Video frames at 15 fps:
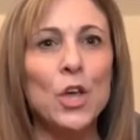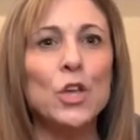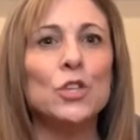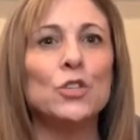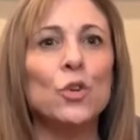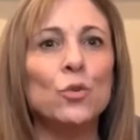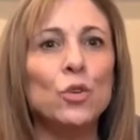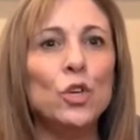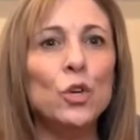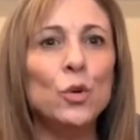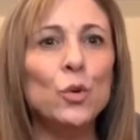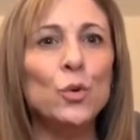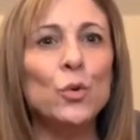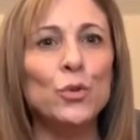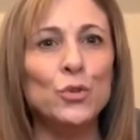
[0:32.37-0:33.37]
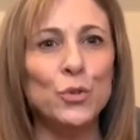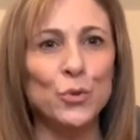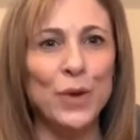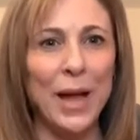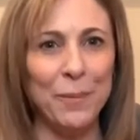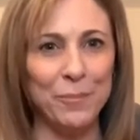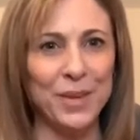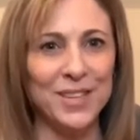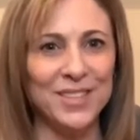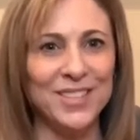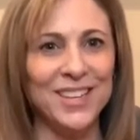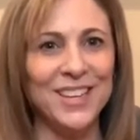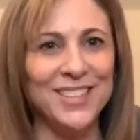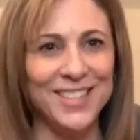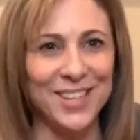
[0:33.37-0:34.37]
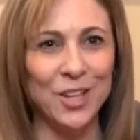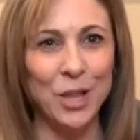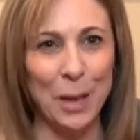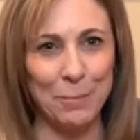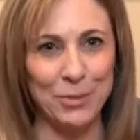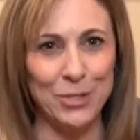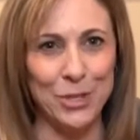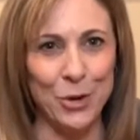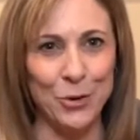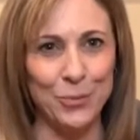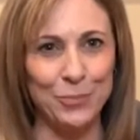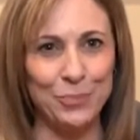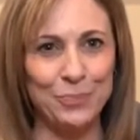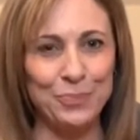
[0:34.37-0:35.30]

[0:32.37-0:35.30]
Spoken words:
so you do not miss a single episode.